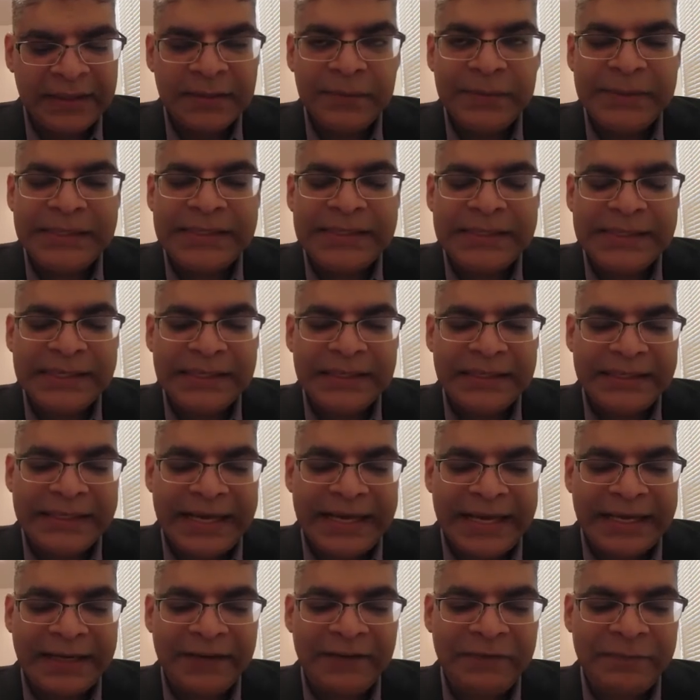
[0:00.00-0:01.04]
We see a
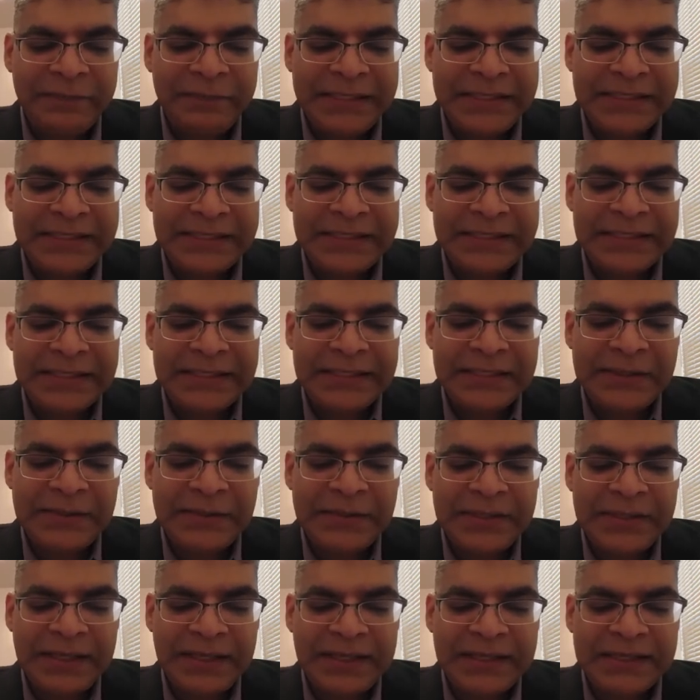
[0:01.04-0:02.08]
lot of businesses
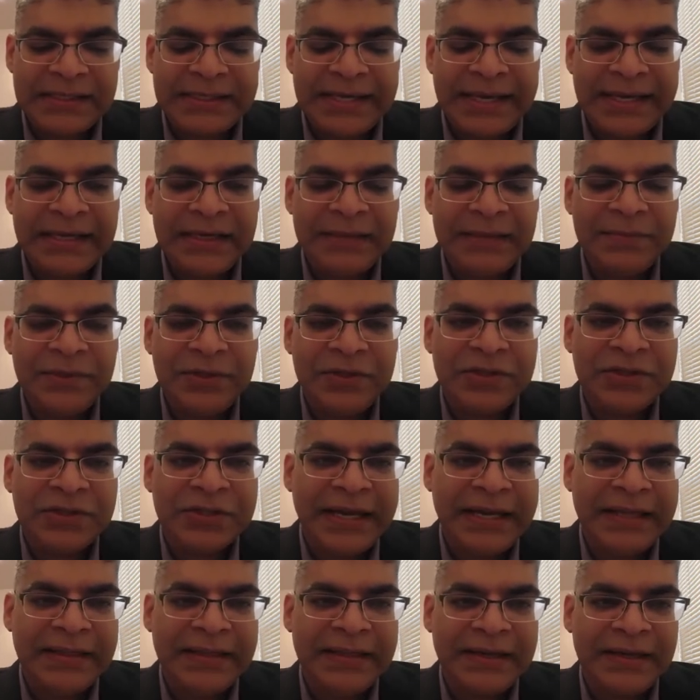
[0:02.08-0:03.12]
using this item to
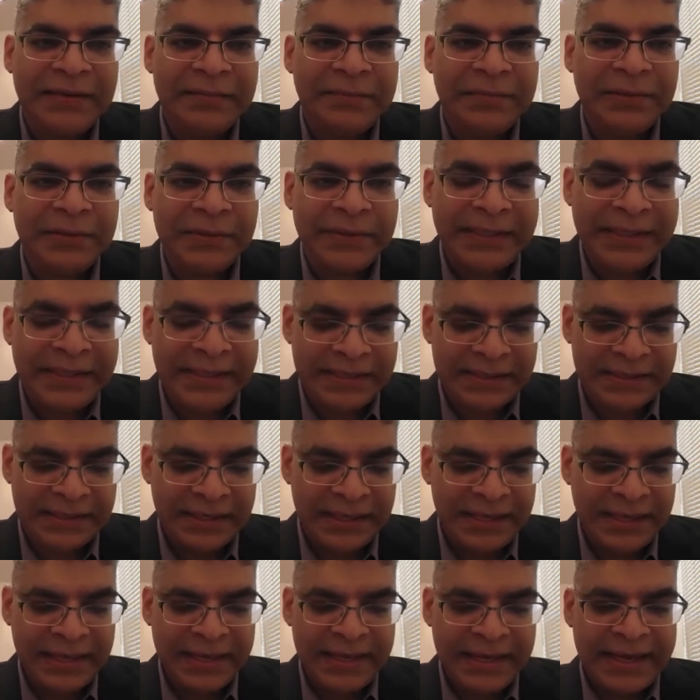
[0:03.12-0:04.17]
train their employees.
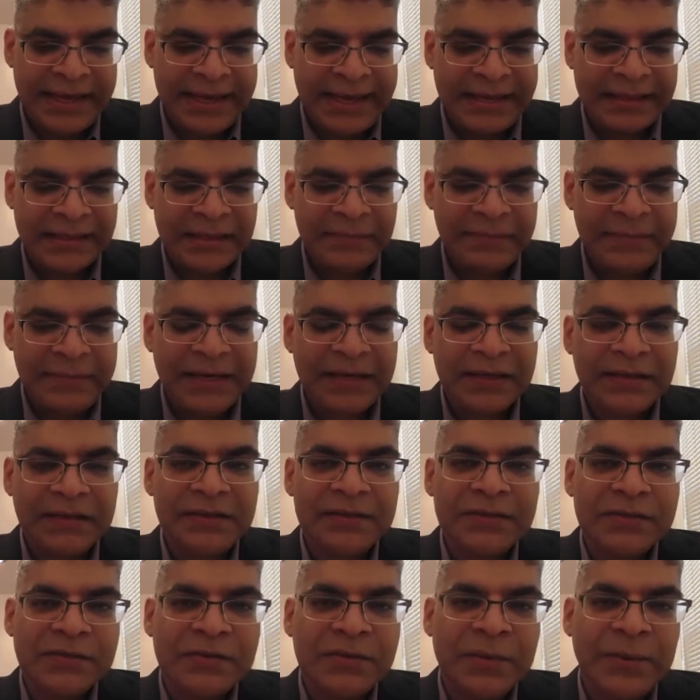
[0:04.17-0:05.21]
At the
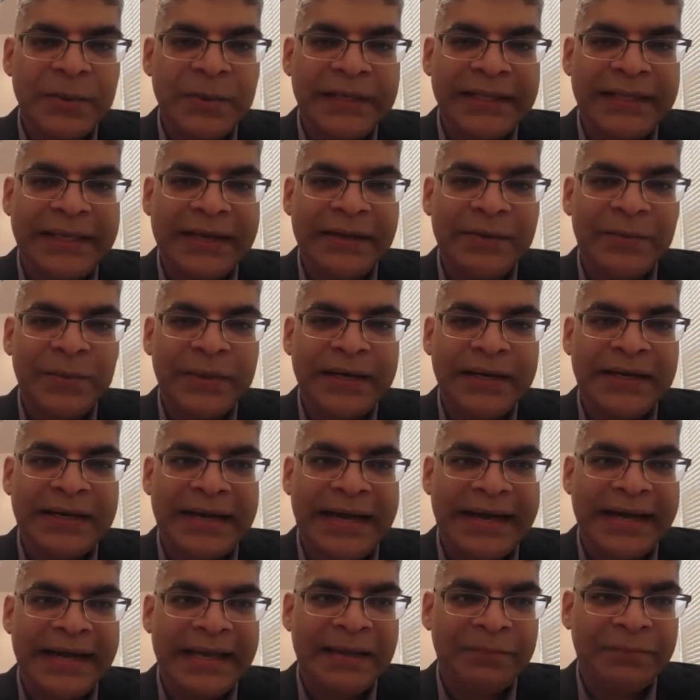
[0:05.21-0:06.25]
medical school where
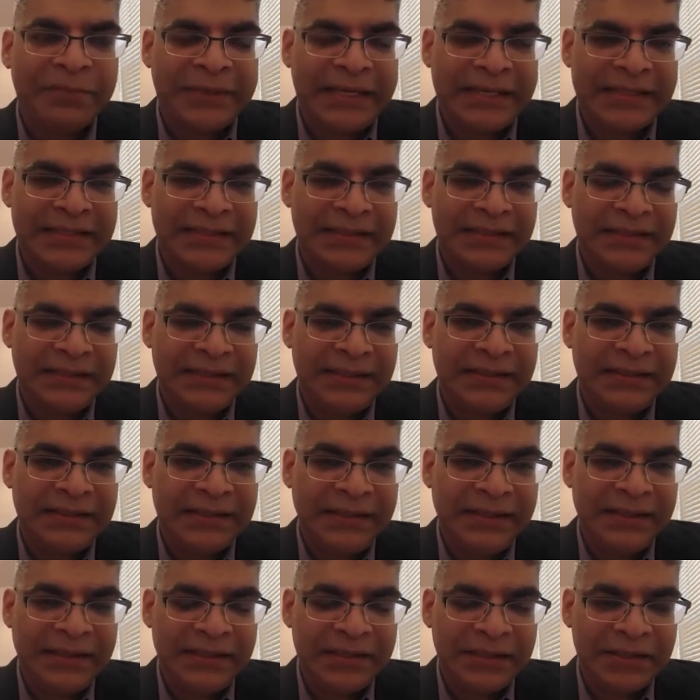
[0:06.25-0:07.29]
I presently
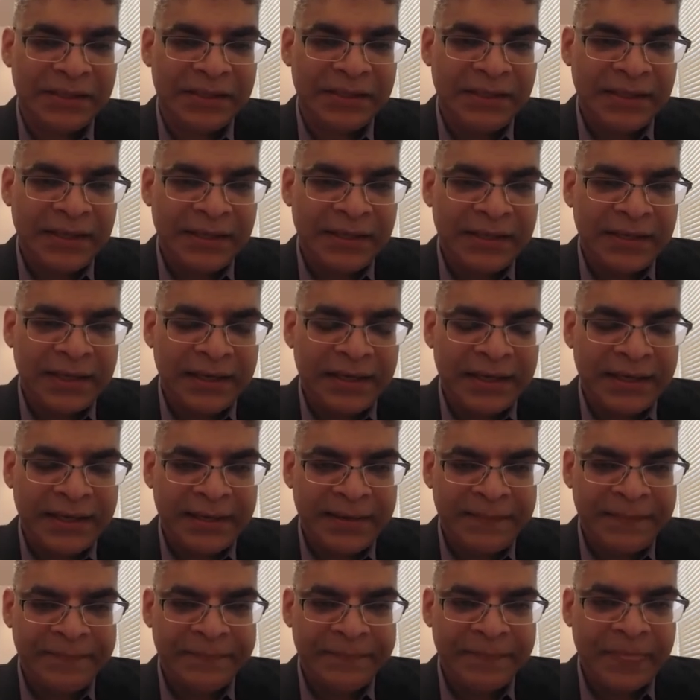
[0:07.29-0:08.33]
teach,
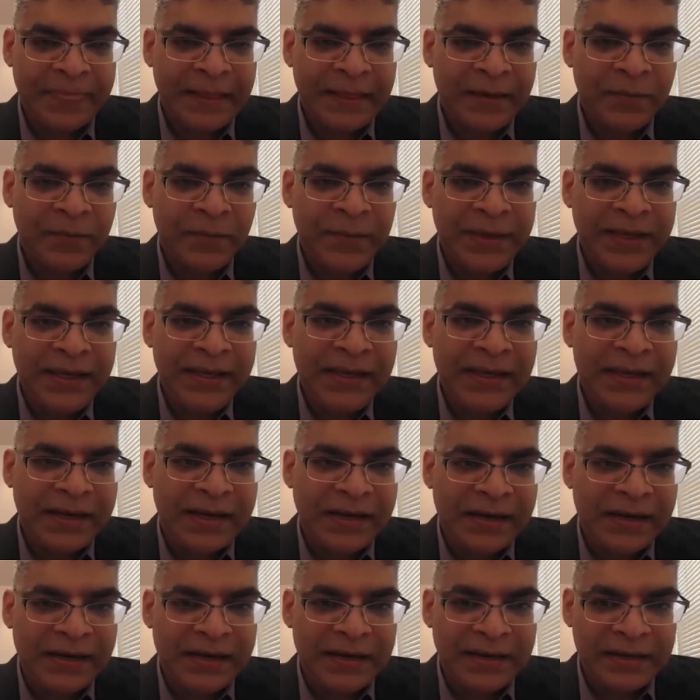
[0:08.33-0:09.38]
we
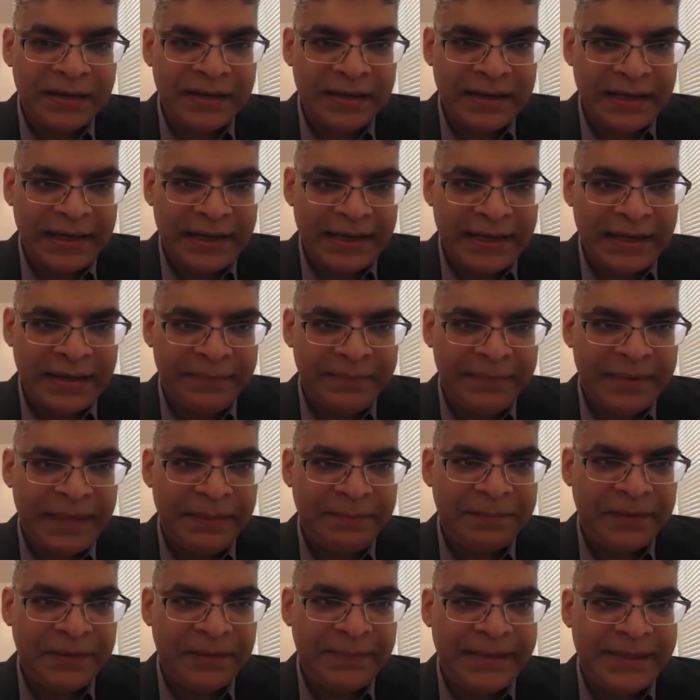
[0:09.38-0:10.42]
are
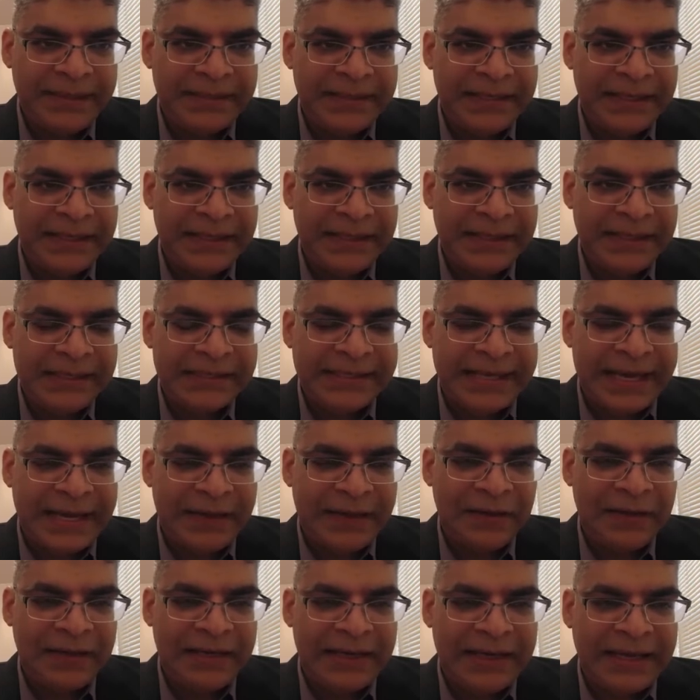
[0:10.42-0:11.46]
implementing these
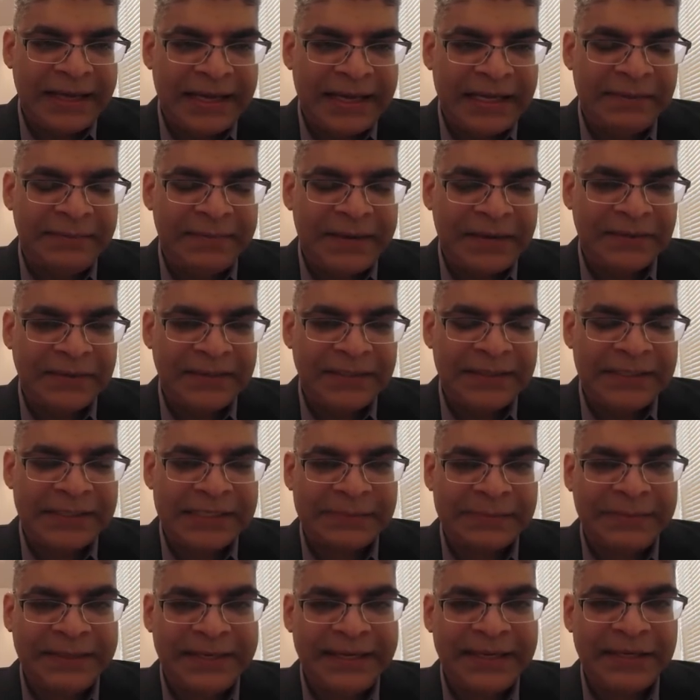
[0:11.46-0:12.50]
head-mounted
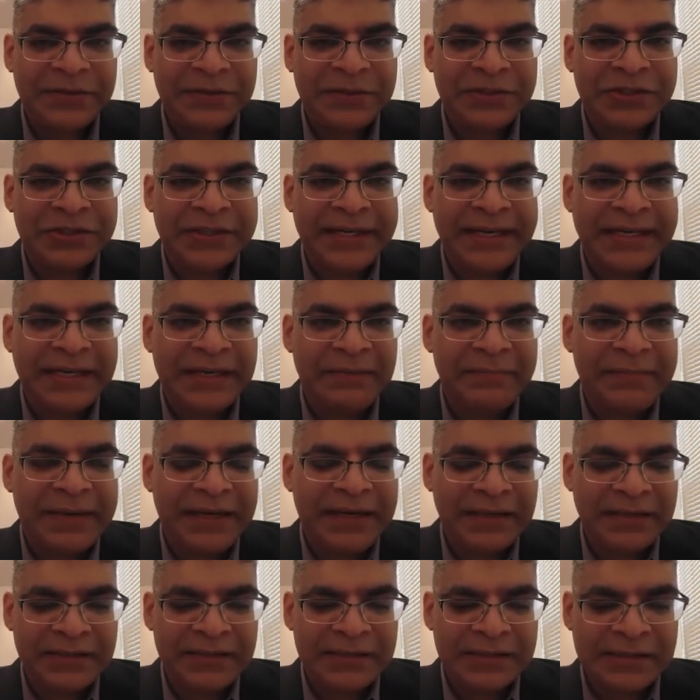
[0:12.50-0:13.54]
display to train our
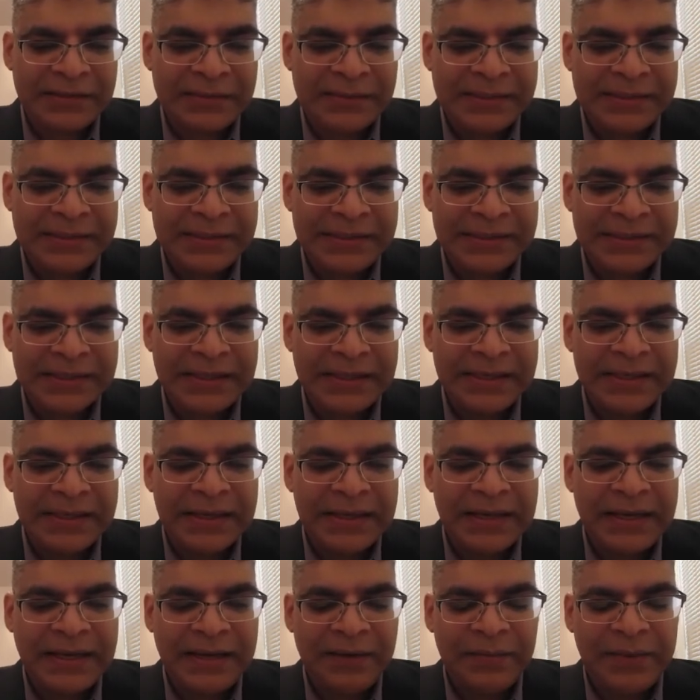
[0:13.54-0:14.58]
medical students
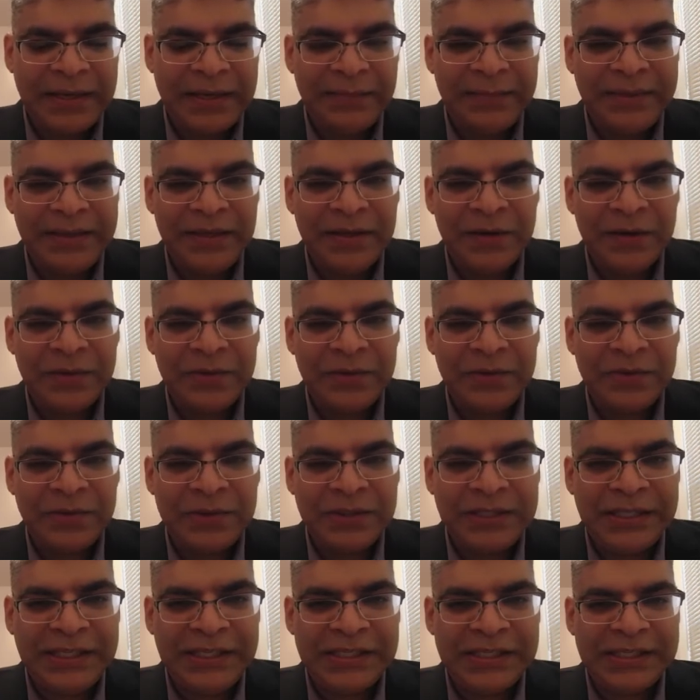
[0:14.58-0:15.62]
when we go to
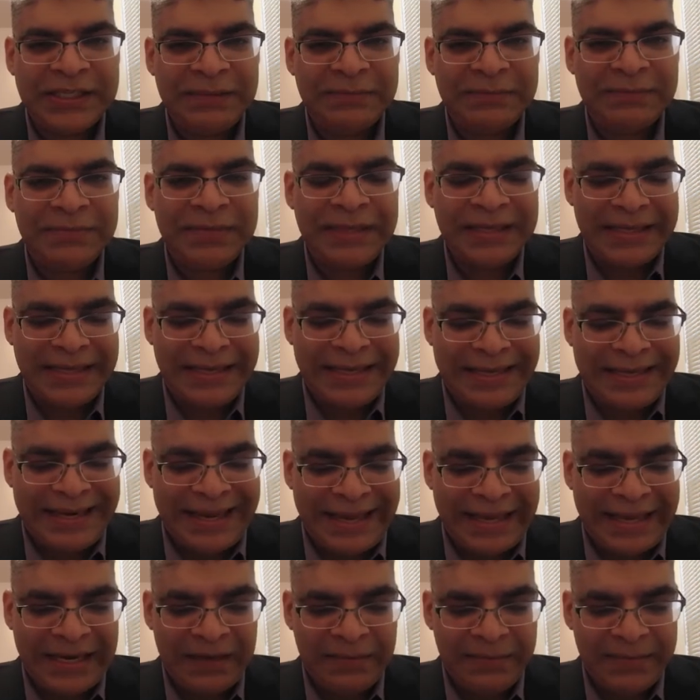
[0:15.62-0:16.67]
teach them
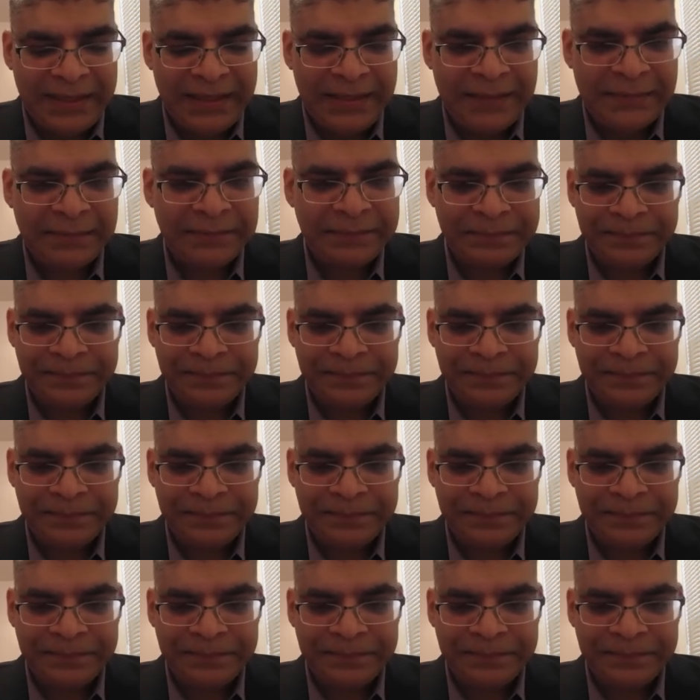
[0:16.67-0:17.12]
anatomy.